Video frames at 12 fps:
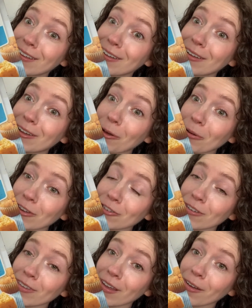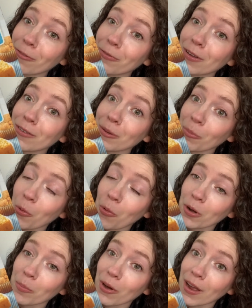Go get yourself some
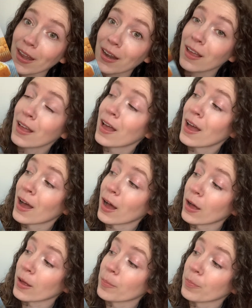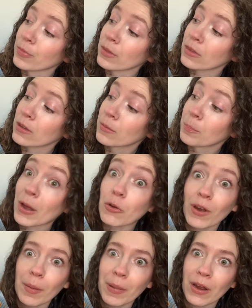cornbread. My
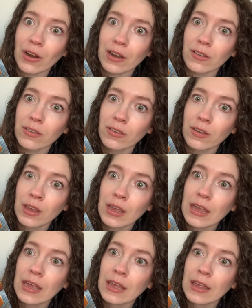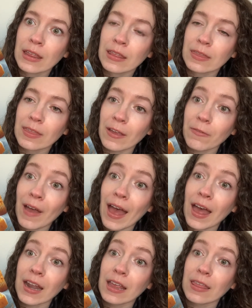grandparents, they've
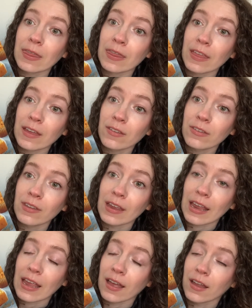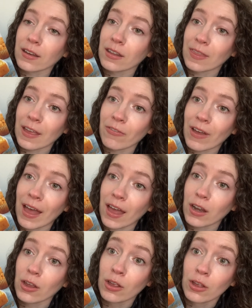had this and they've had
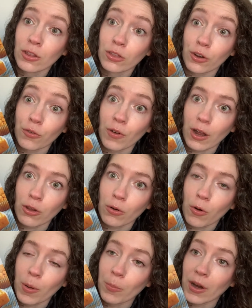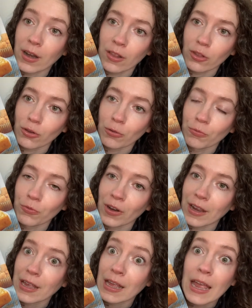their regular cornbread, not the gluten-free,
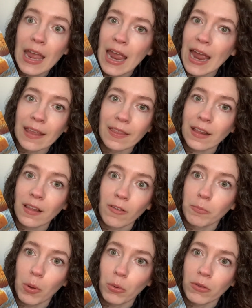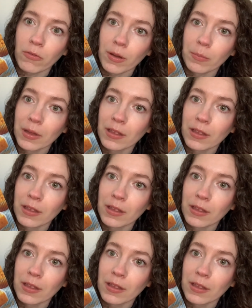and they love both of them.